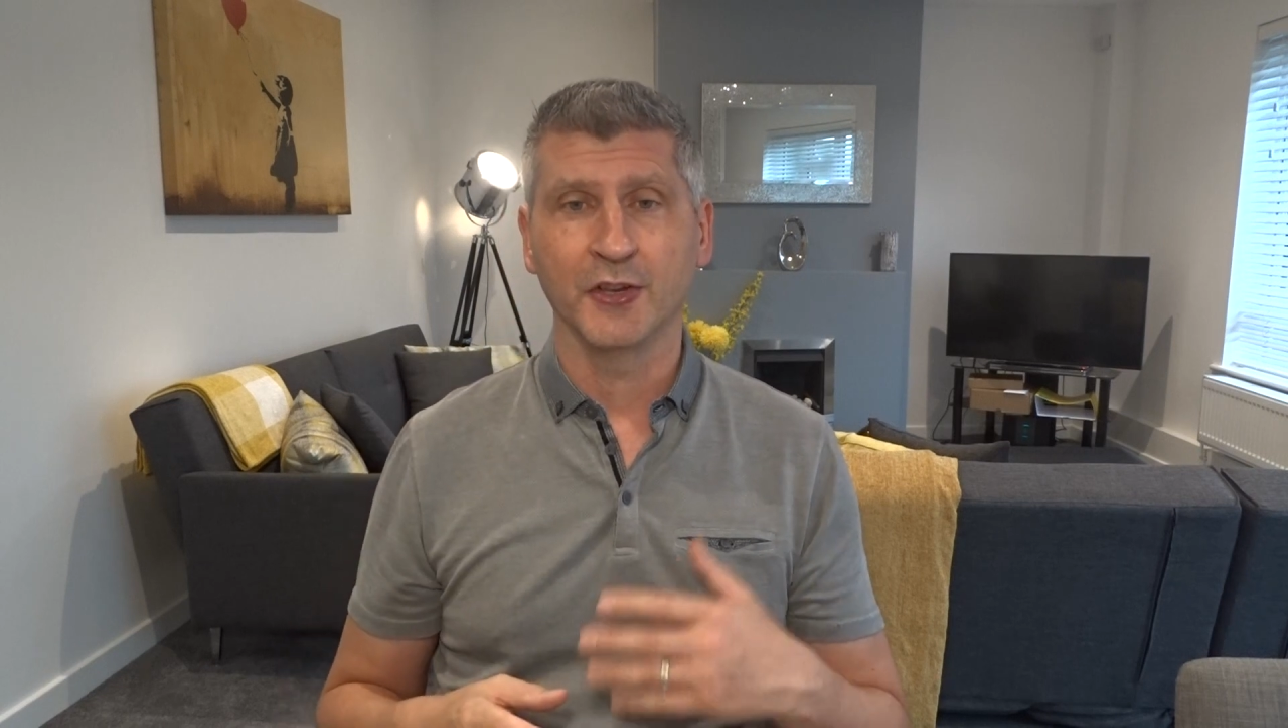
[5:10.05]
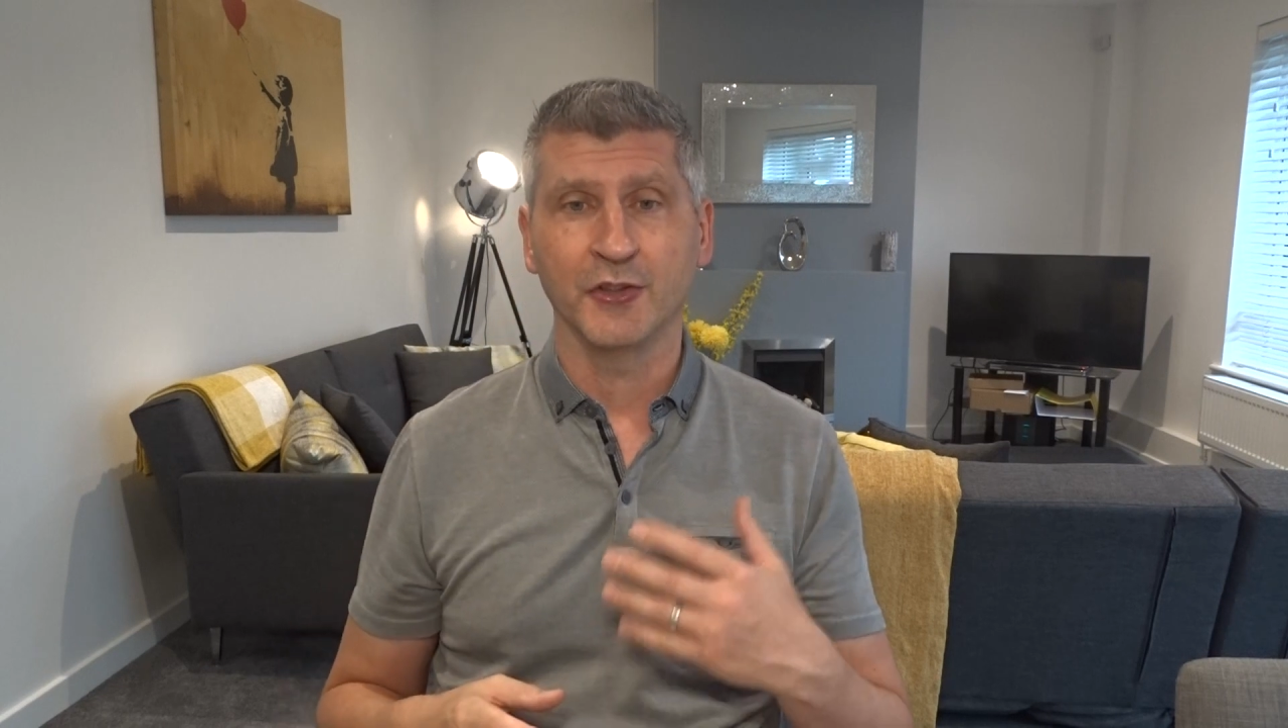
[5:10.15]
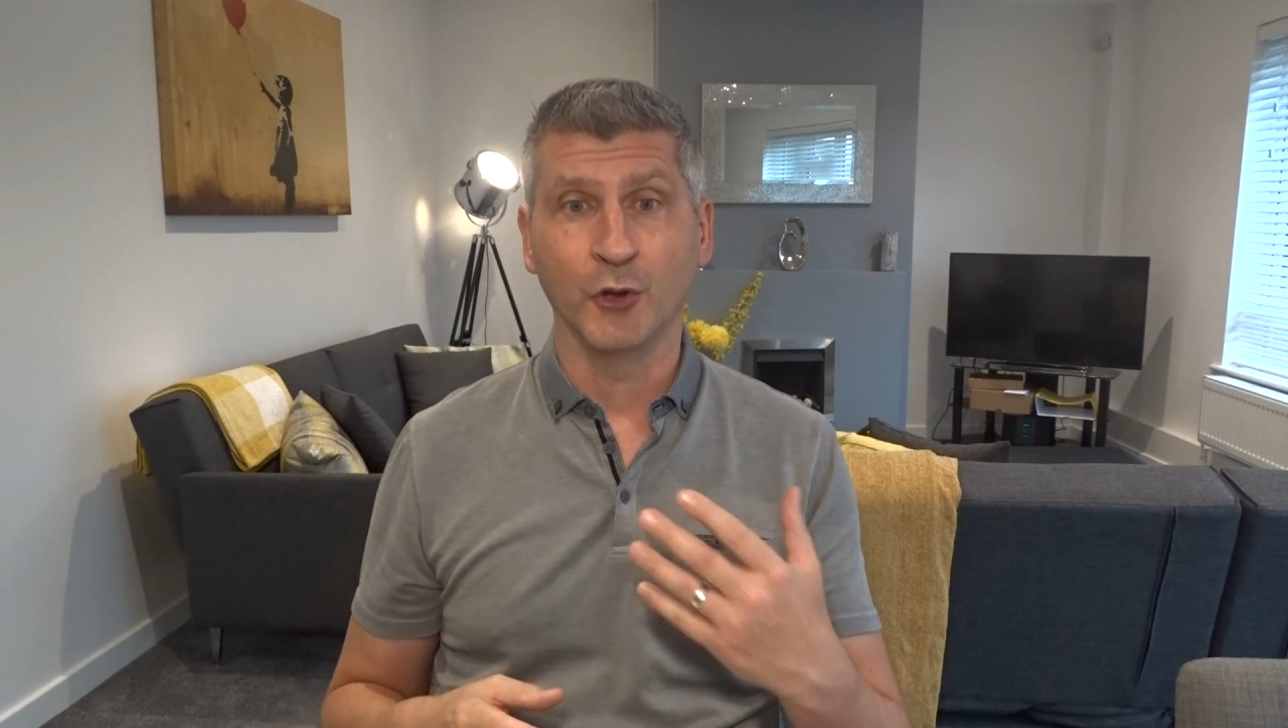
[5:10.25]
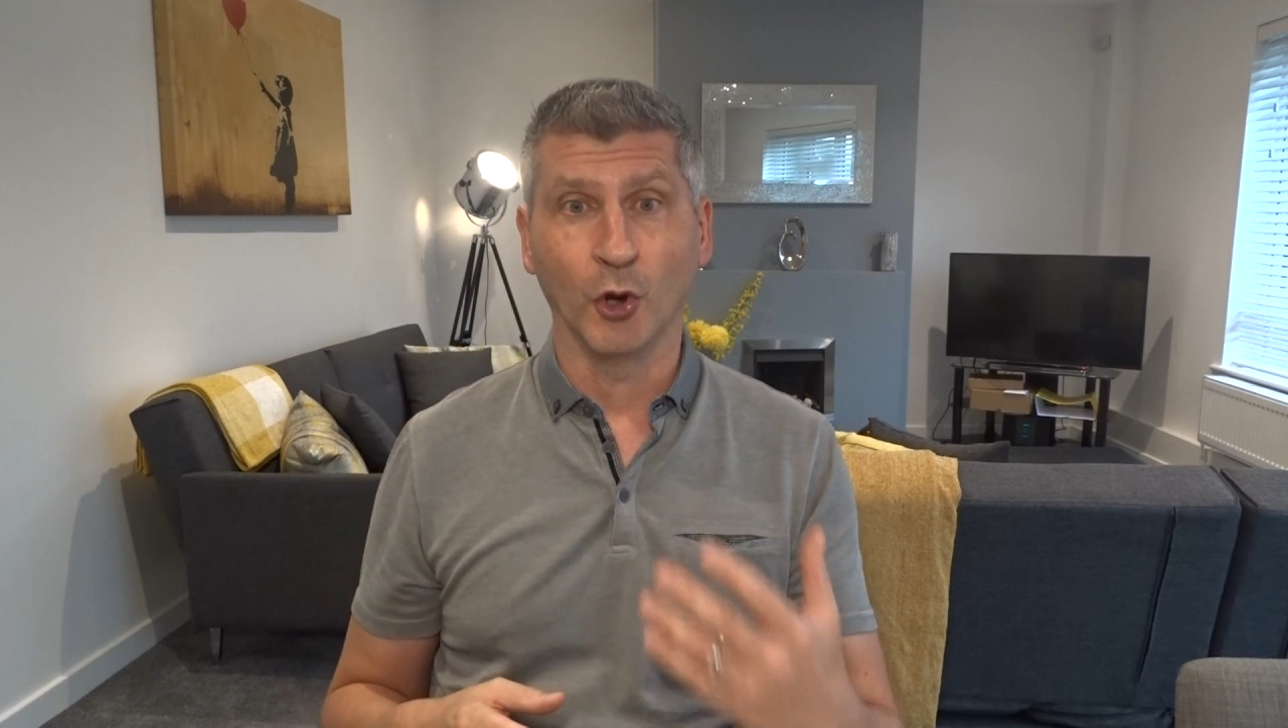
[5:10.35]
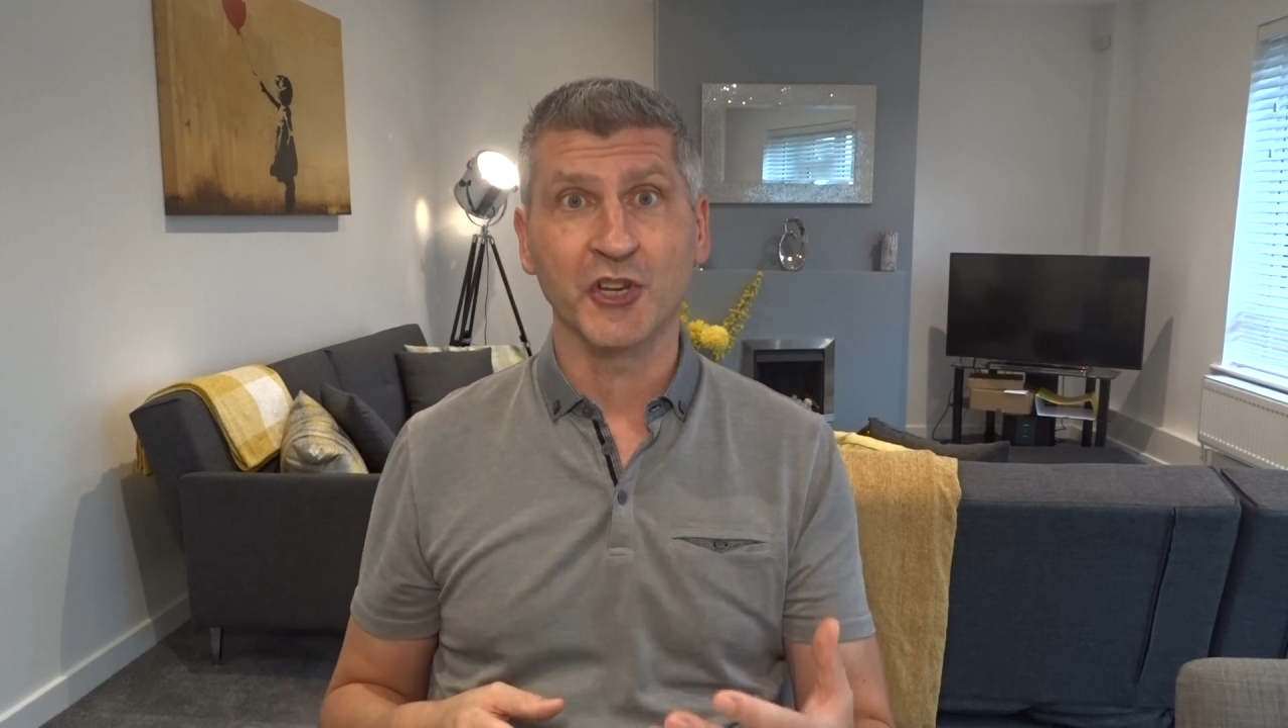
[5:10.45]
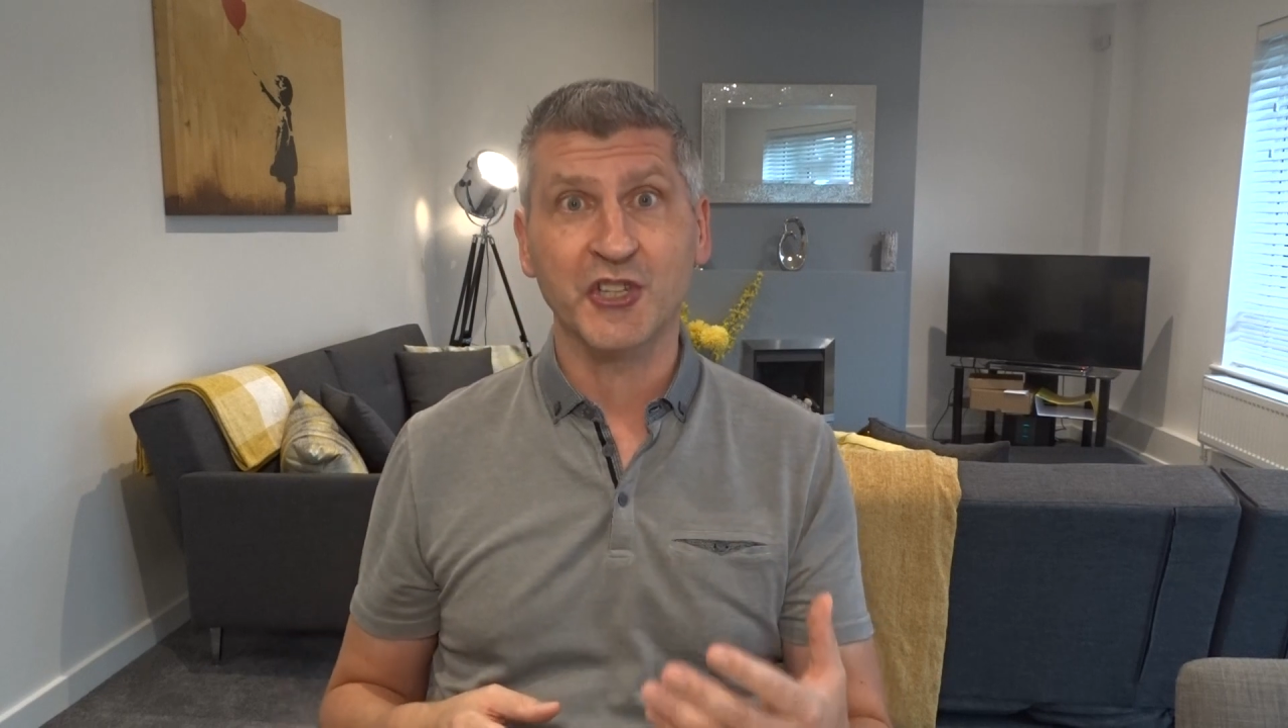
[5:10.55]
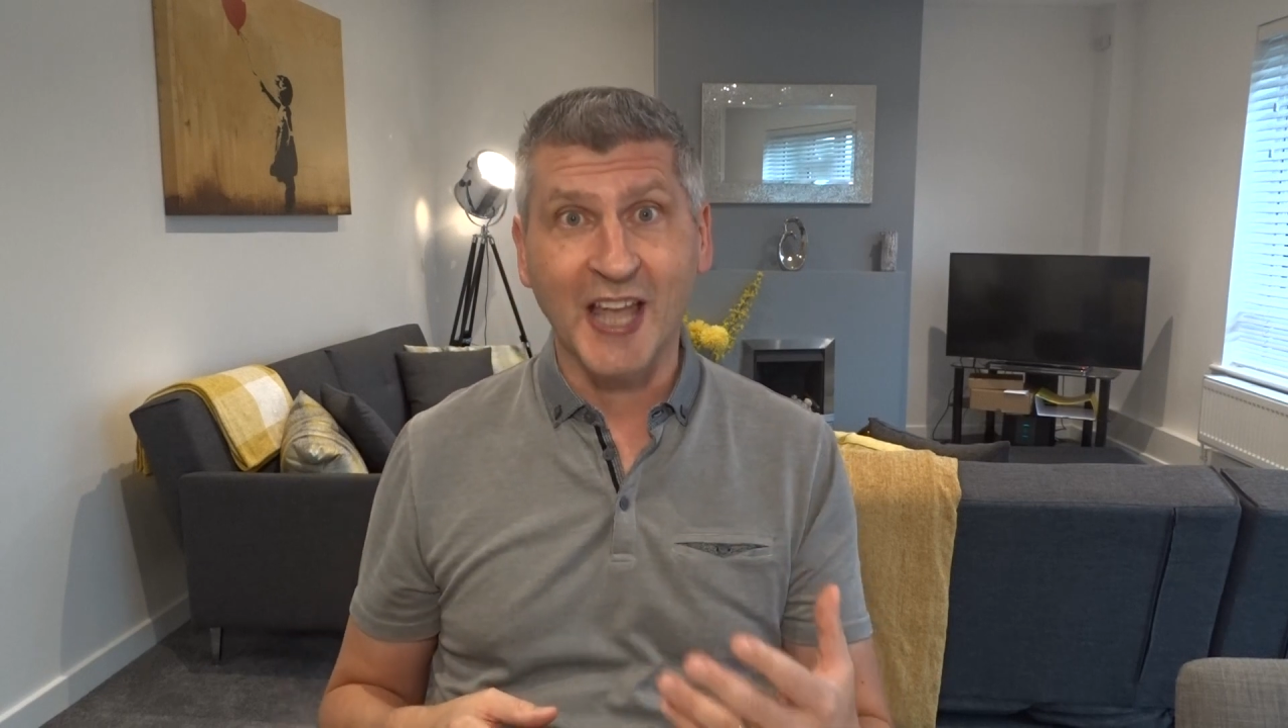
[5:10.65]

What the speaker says: knowledge